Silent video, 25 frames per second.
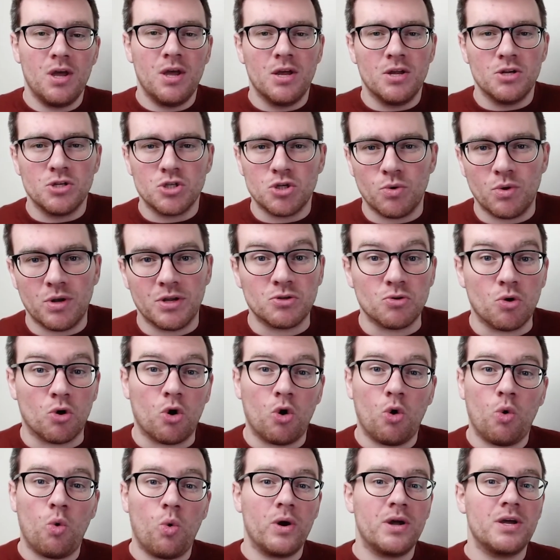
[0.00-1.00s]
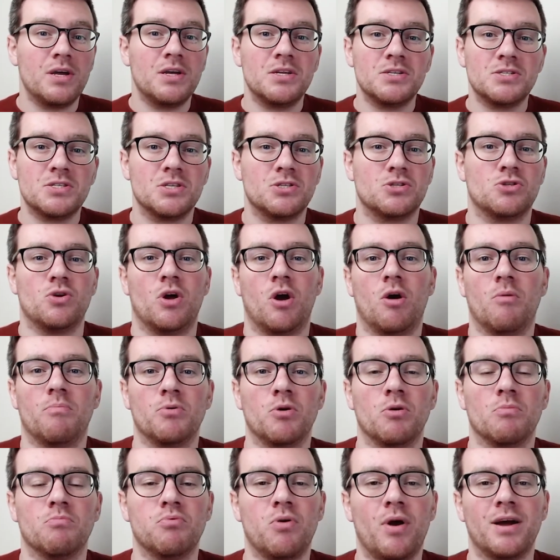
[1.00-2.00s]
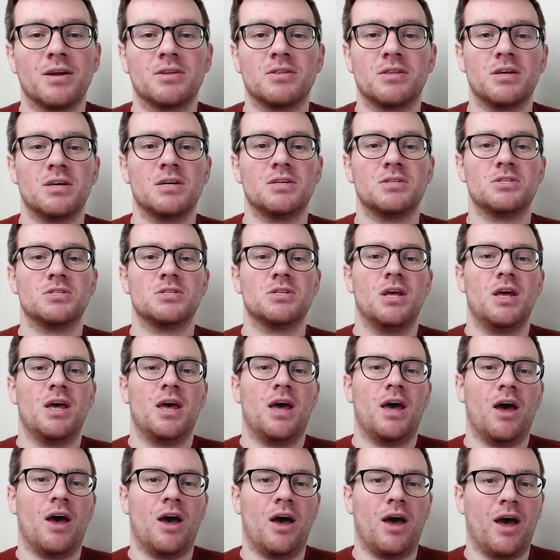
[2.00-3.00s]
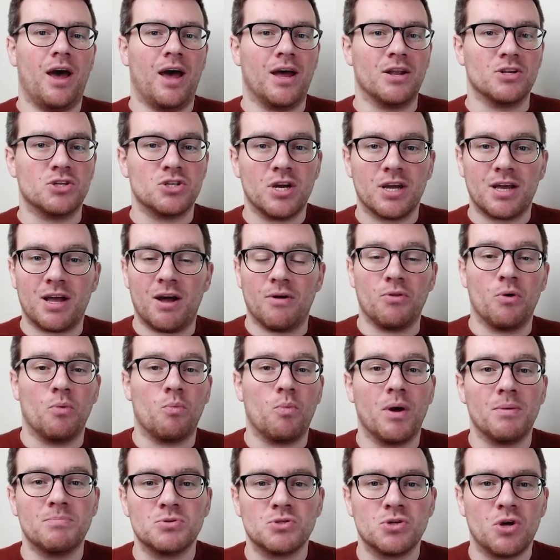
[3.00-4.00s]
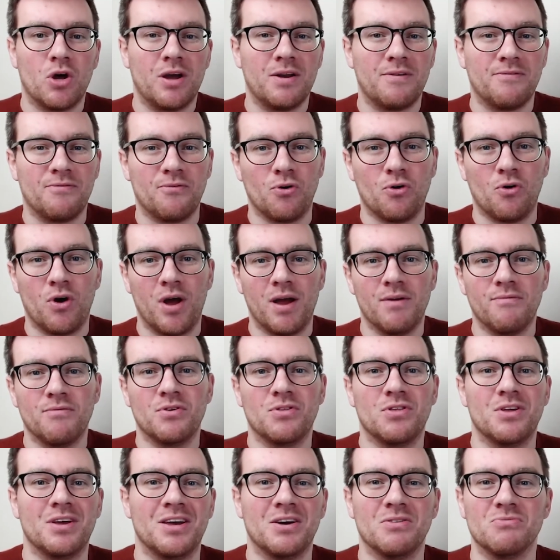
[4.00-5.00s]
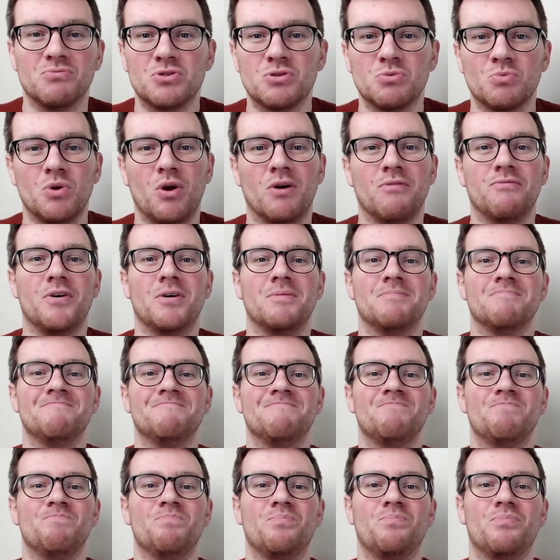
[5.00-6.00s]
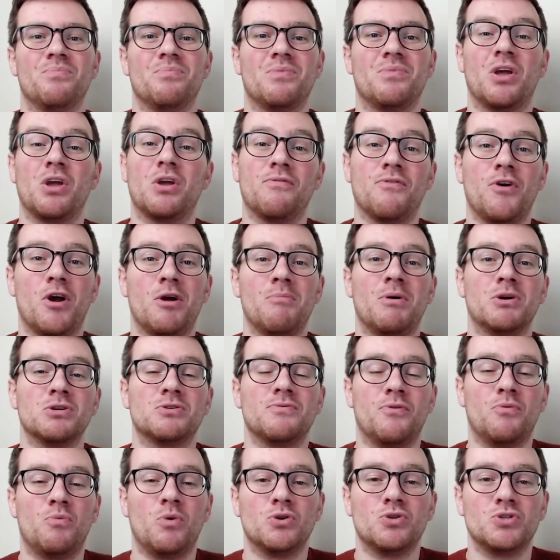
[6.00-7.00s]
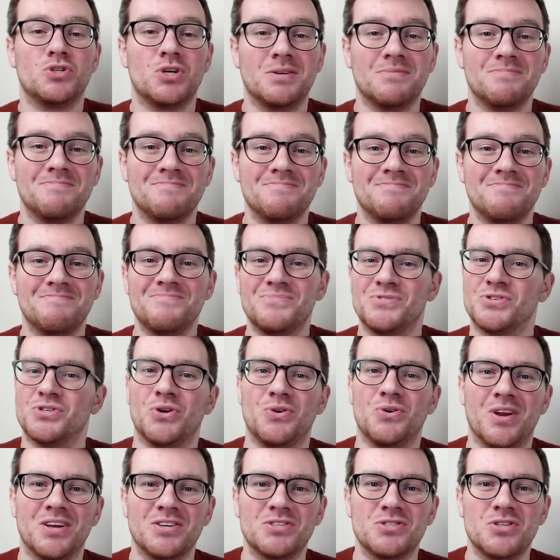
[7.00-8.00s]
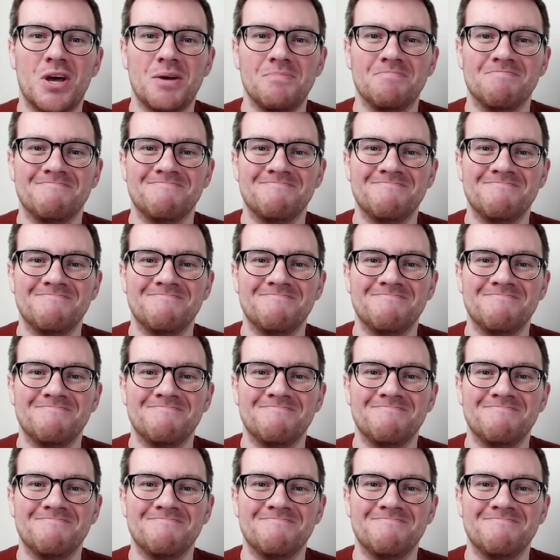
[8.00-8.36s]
do a little quiz to help you practice, and check out the website for everything else we offer. Thank you very much for watching. See you next time.